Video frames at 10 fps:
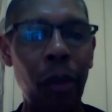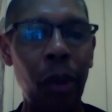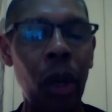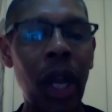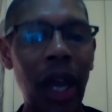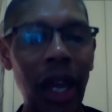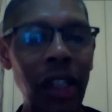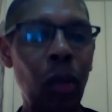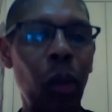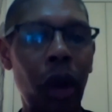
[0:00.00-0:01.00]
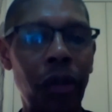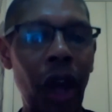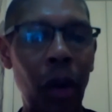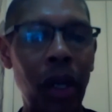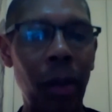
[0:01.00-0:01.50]
football isn't
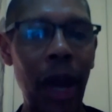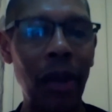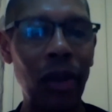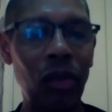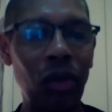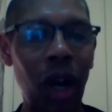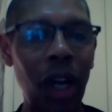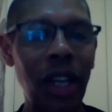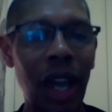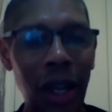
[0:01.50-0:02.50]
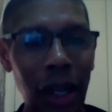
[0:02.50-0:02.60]
worth knowing about, right?